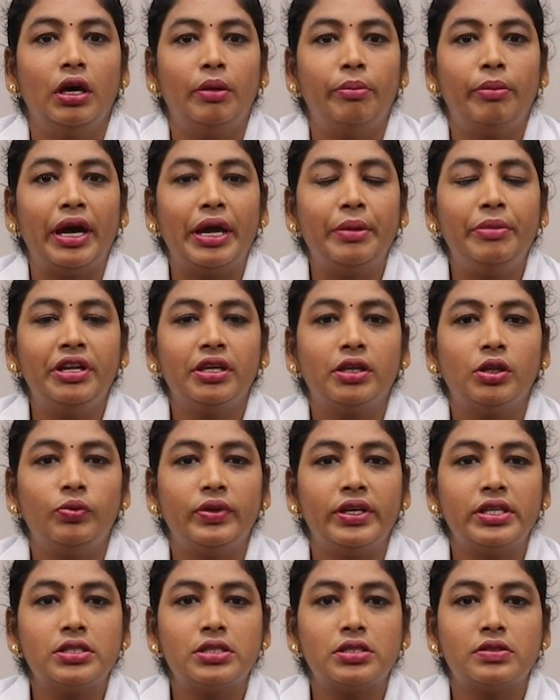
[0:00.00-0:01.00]
Biomedical
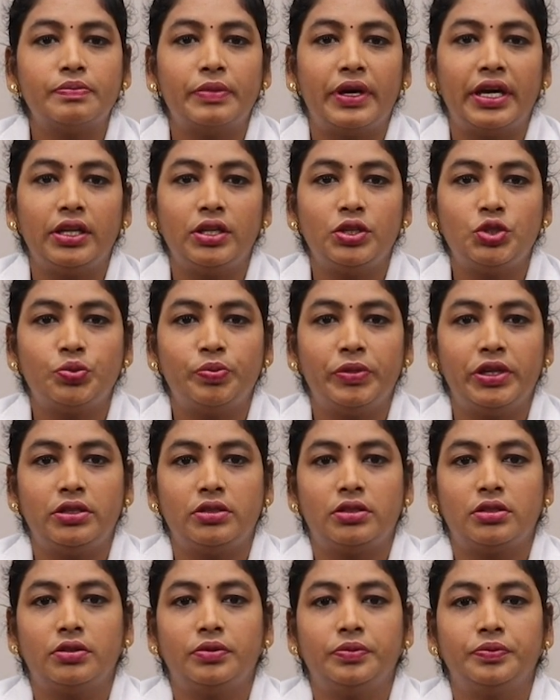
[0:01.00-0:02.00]
waste
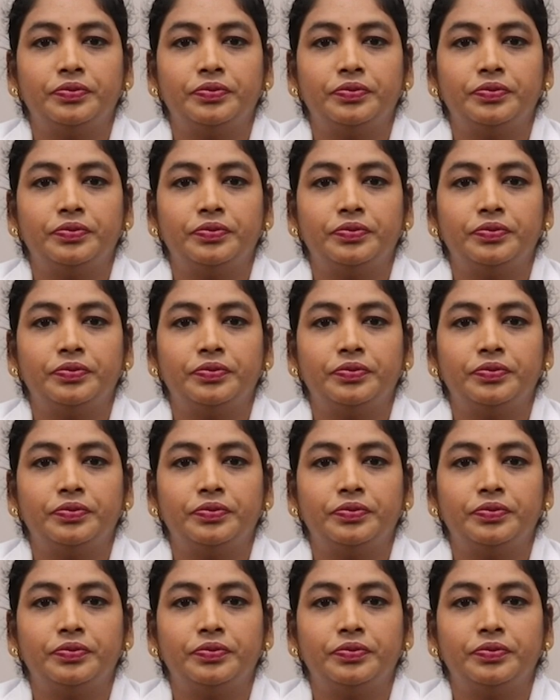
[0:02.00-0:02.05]
management.